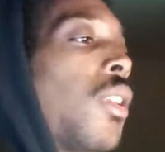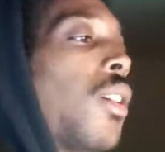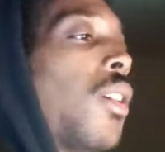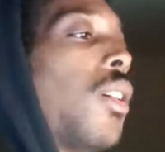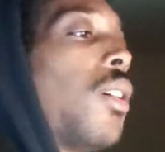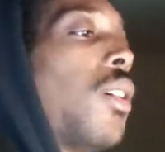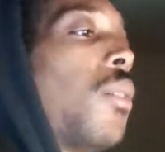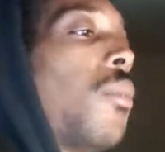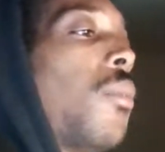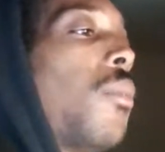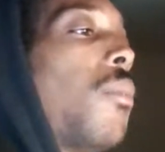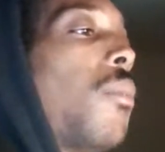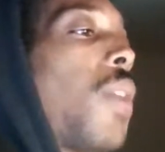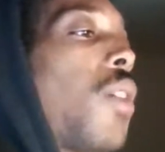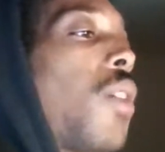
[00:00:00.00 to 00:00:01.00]

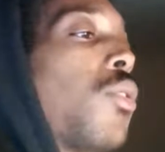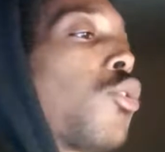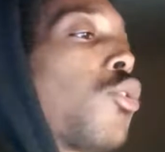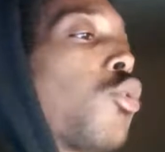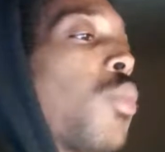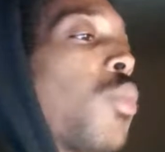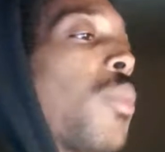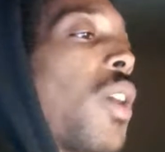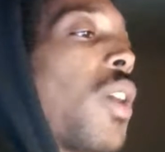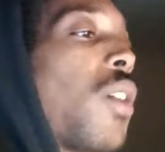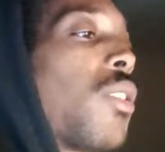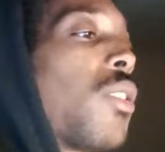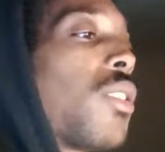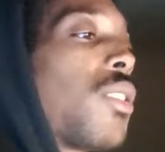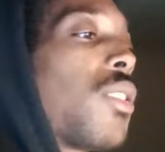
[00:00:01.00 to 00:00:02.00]
my own
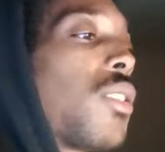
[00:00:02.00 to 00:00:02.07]
superpowers.